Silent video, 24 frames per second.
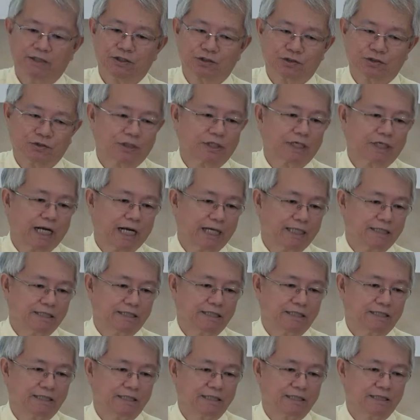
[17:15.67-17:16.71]
to
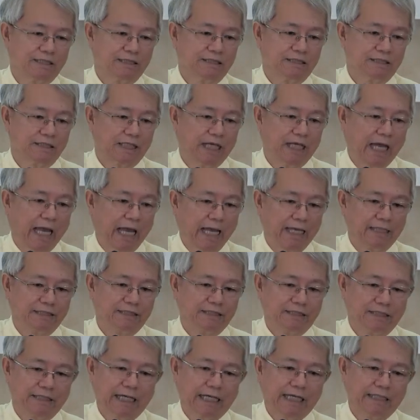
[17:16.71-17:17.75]
Christ
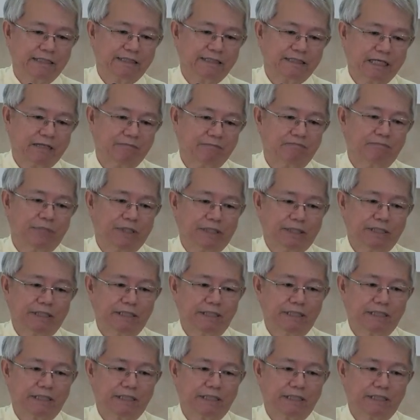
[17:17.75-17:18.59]
as the example,